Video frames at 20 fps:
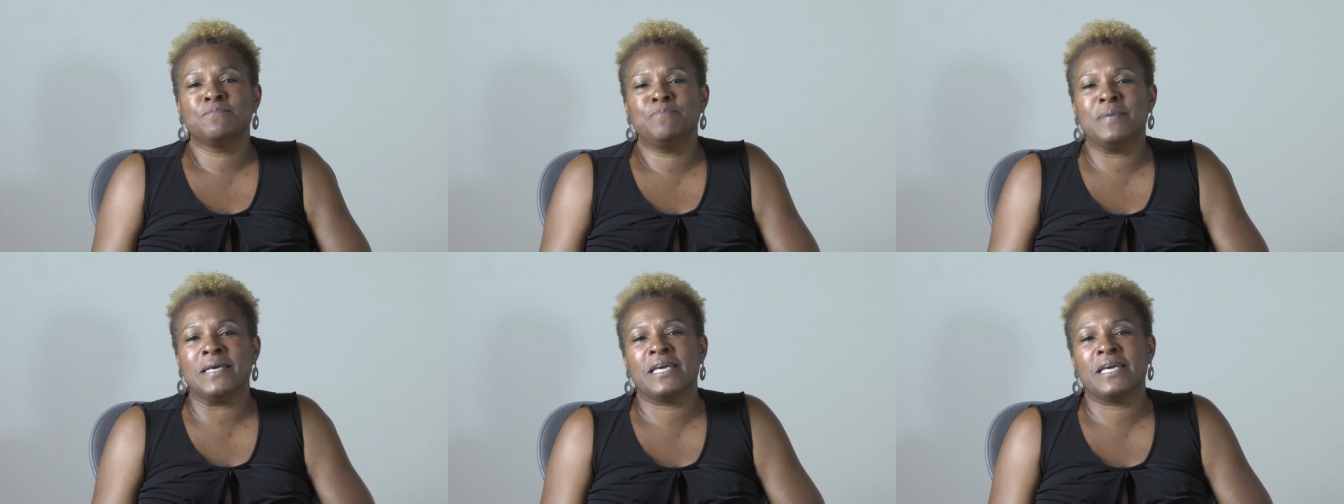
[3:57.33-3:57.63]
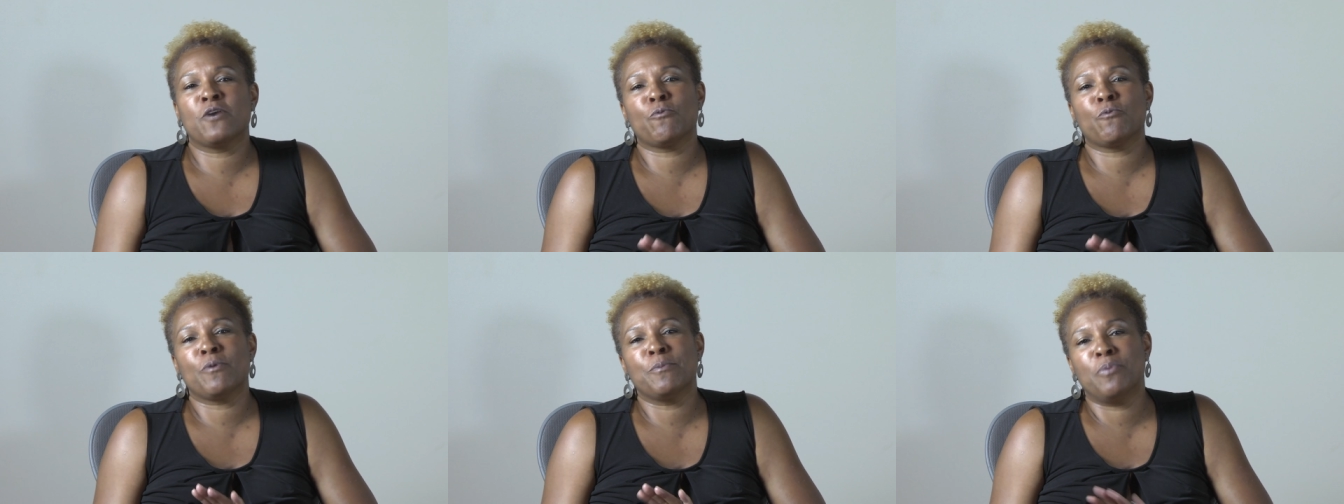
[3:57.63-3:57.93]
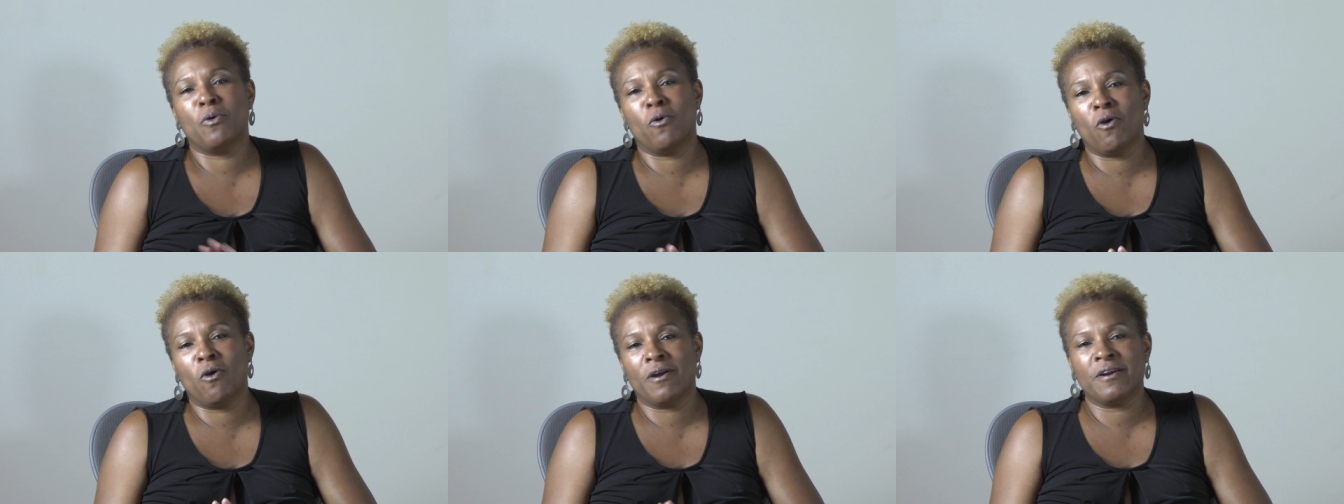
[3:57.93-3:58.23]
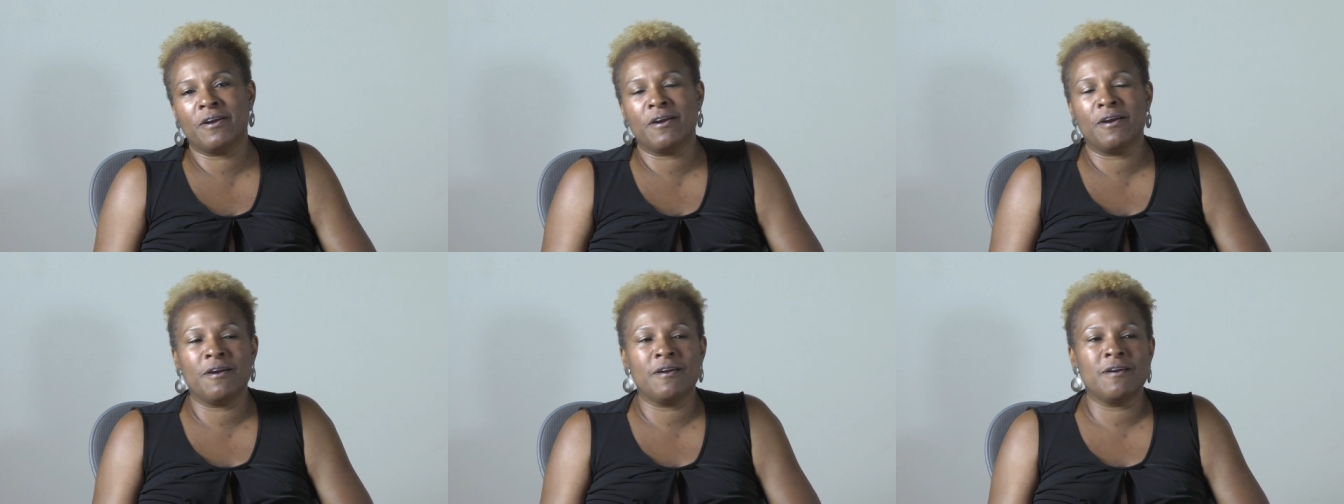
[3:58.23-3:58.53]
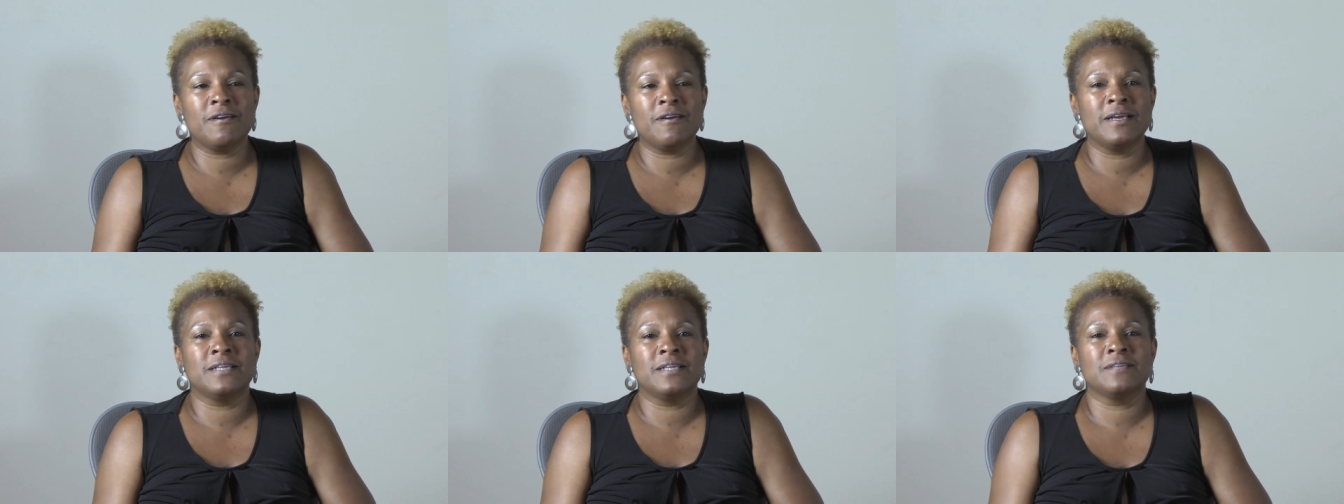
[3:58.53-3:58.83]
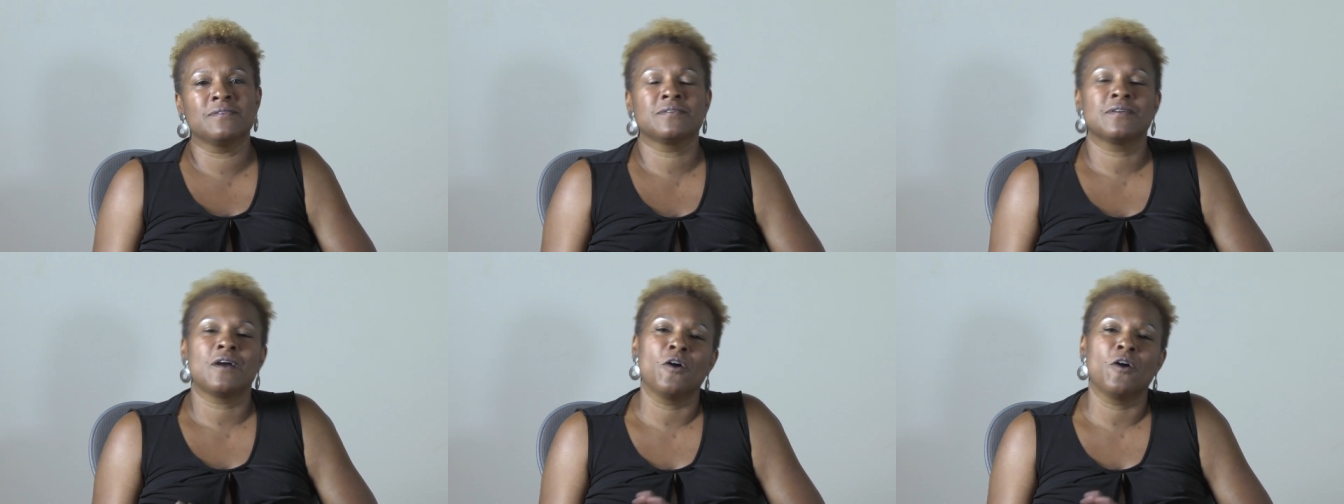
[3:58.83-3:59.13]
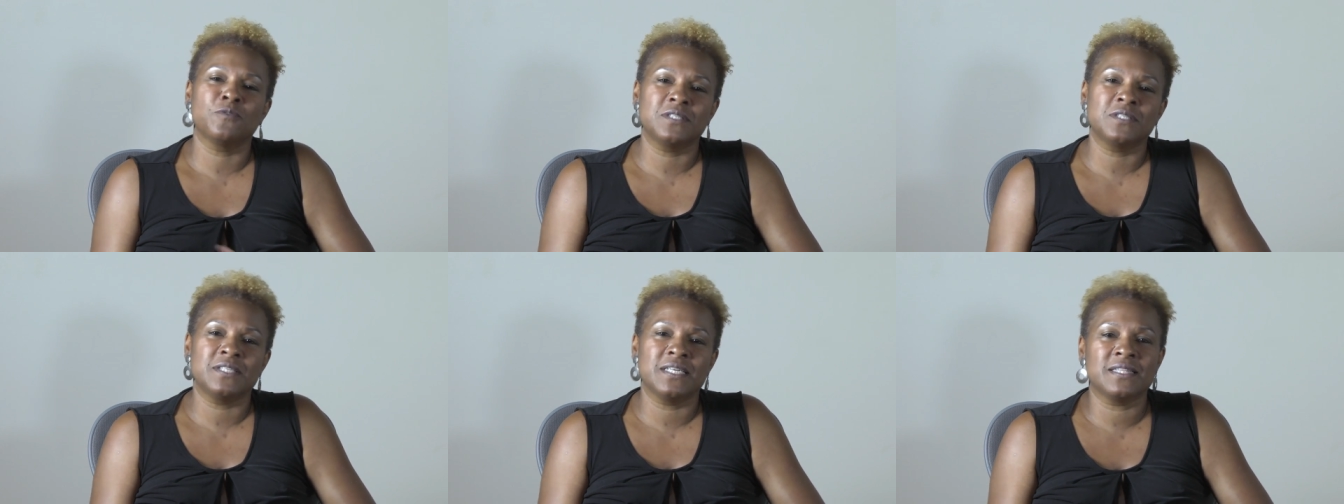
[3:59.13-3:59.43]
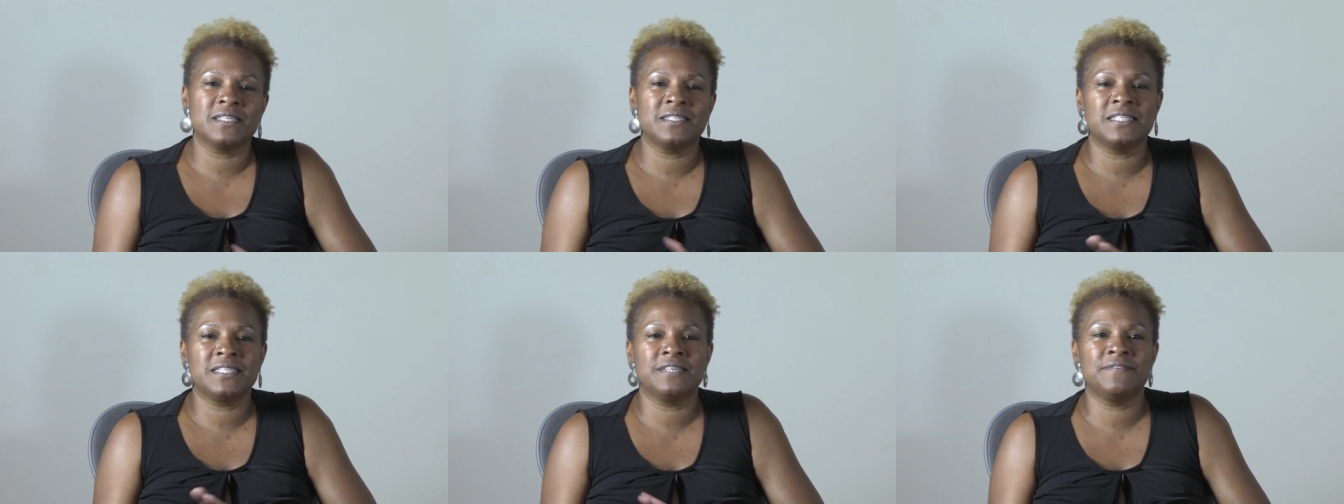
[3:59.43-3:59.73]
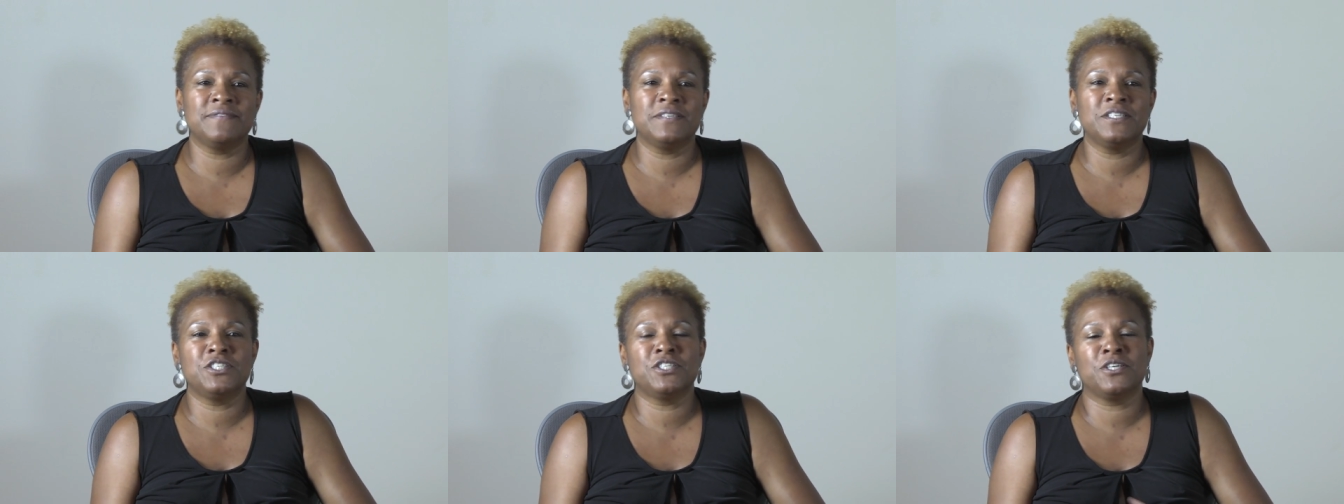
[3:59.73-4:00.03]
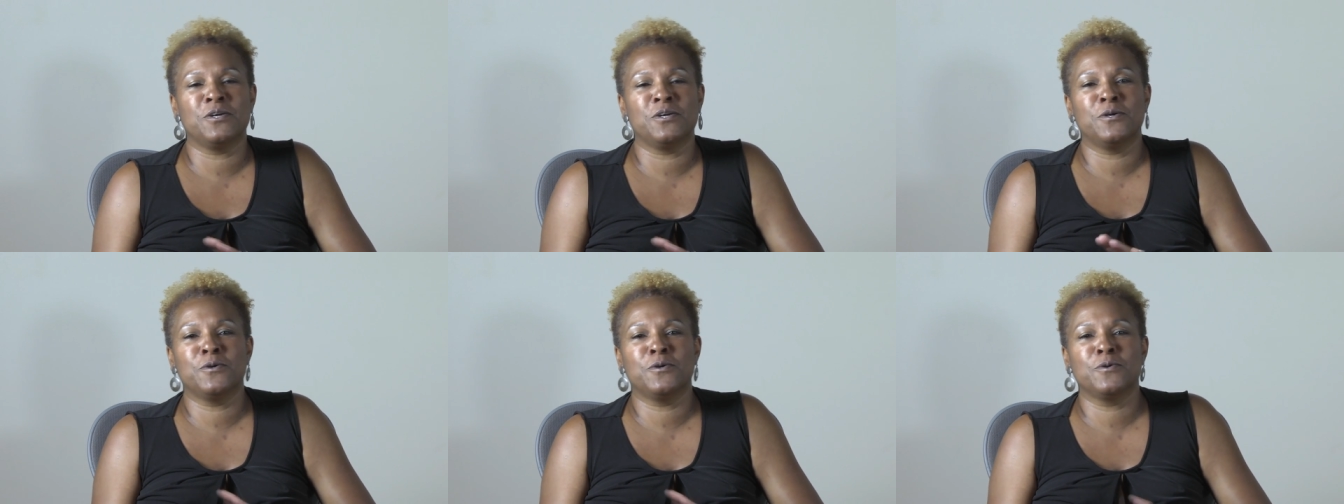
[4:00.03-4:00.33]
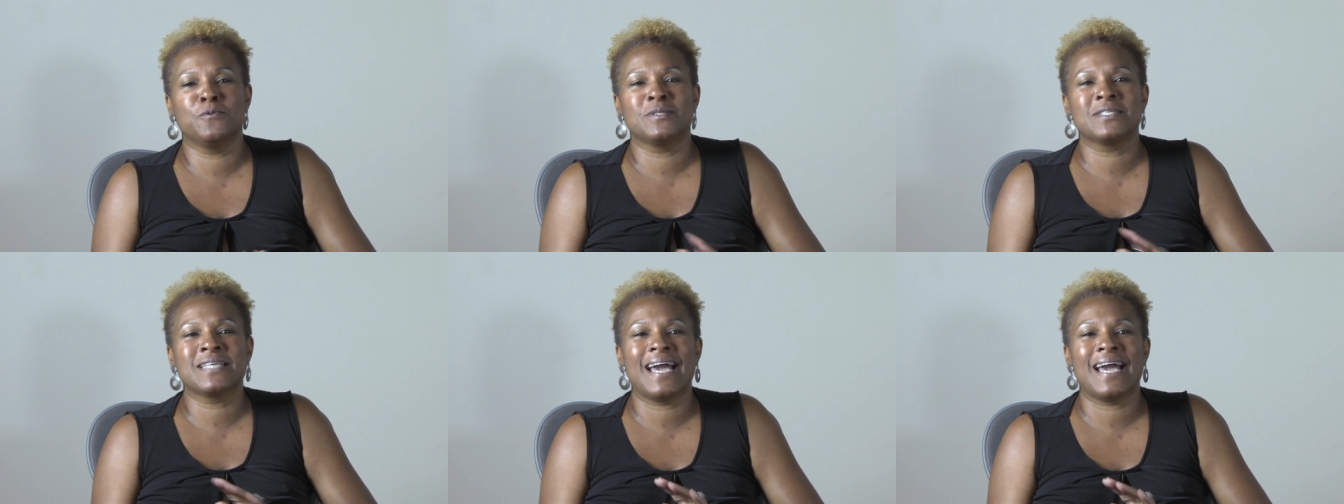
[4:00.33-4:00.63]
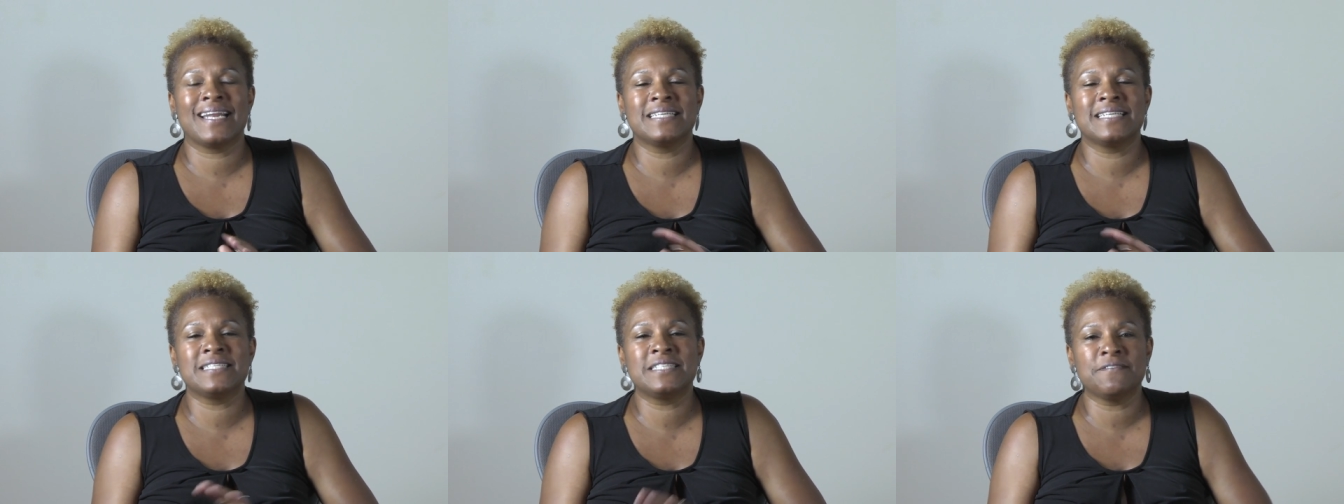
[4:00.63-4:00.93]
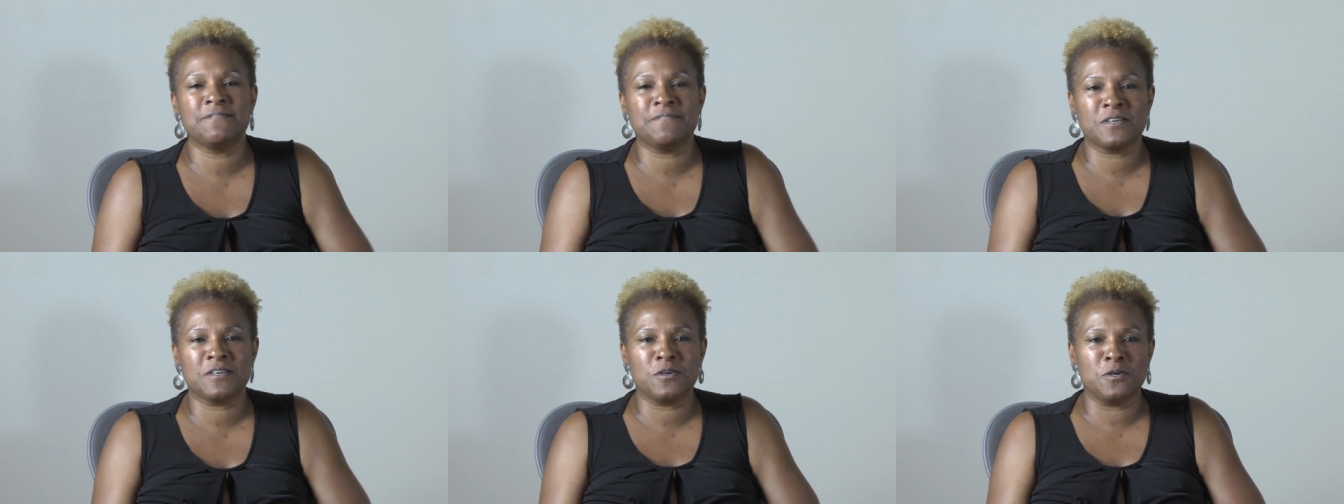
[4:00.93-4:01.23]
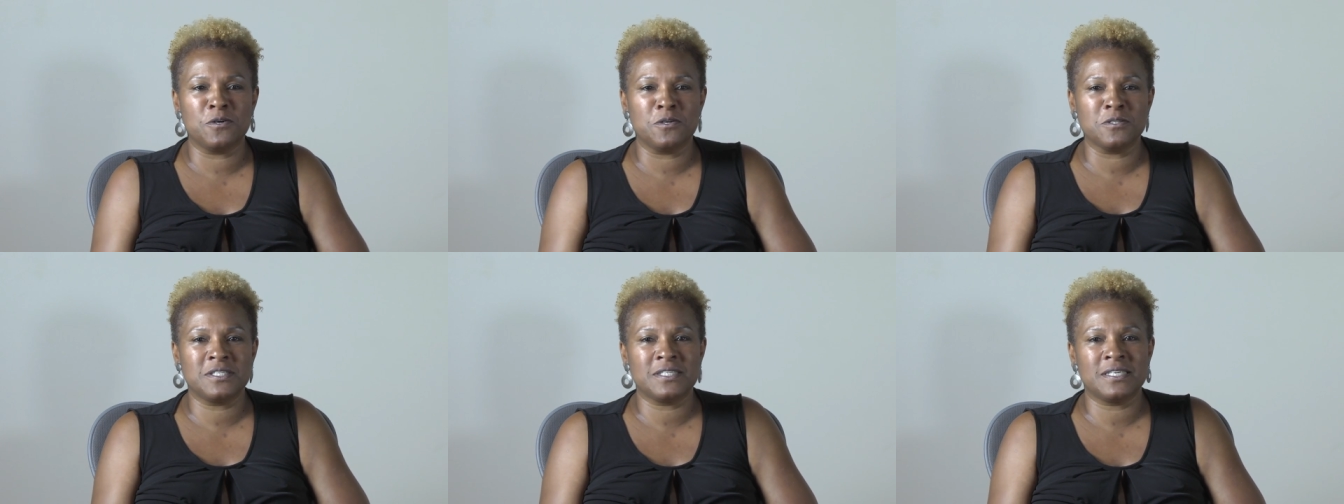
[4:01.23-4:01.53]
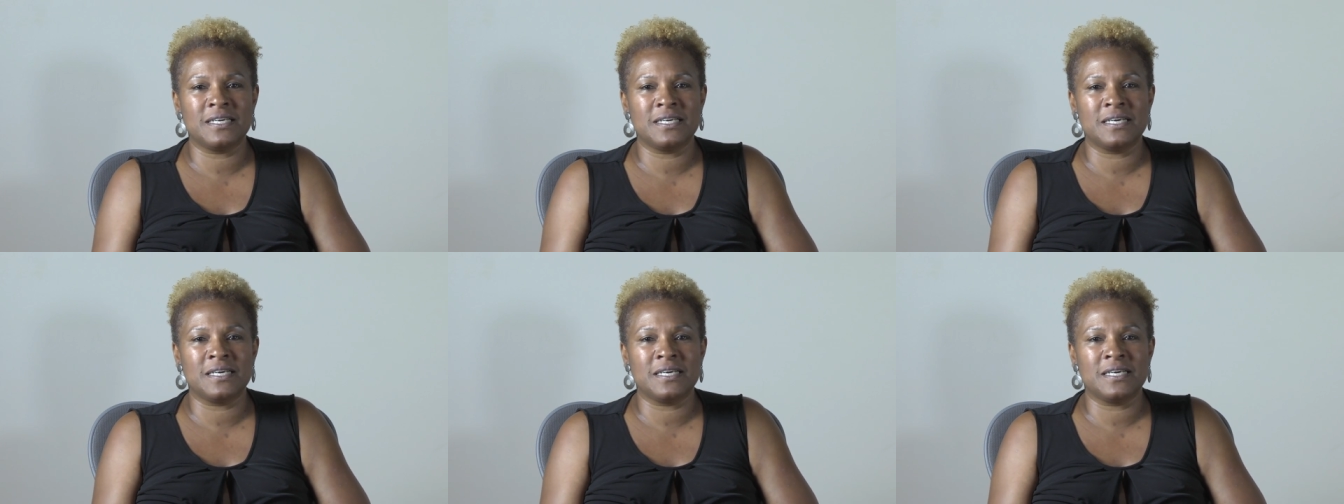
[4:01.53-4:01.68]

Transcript: being a reporter and hosting the TV show was kind of difficult,